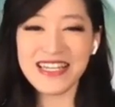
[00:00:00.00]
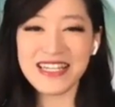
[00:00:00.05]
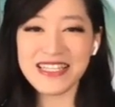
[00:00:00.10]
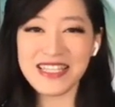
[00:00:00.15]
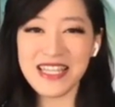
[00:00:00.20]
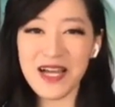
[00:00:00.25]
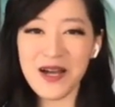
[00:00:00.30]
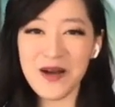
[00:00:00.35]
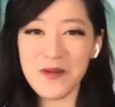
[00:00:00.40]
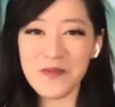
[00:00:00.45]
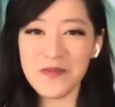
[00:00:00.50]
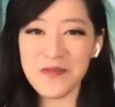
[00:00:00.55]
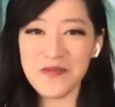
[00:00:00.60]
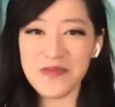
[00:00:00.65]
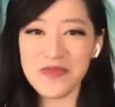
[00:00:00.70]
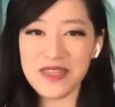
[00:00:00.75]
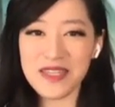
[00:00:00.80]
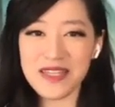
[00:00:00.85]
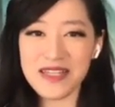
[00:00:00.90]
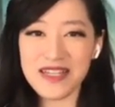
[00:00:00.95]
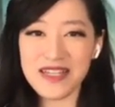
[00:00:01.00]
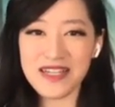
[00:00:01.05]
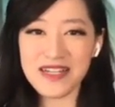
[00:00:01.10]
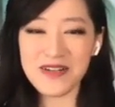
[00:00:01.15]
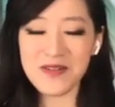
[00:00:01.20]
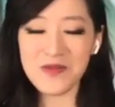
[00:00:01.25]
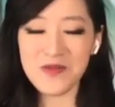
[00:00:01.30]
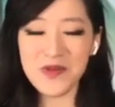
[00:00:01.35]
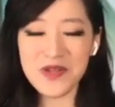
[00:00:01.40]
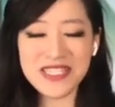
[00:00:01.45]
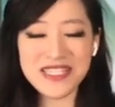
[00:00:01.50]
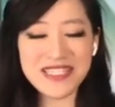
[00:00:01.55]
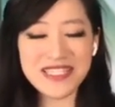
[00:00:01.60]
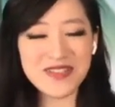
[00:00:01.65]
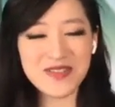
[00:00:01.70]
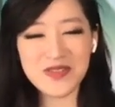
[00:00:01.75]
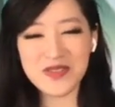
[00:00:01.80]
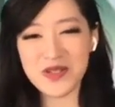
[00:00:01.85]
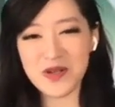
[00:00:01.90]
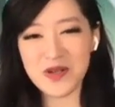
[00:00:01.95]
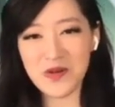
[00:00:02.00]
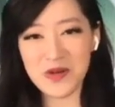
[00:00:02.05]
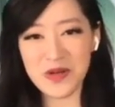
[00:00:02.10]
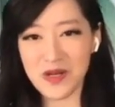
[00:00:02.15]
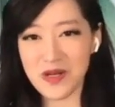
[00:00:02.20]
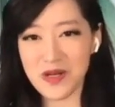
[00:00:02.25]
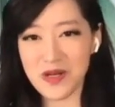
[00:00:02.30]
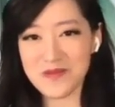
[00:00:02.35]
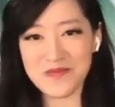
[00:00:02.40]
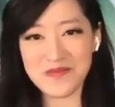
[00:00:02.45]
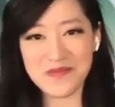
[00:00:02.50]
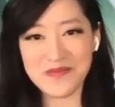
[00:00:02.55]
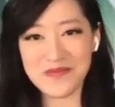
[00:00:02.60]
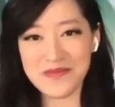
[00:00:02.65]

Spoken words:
Now, we still don't know.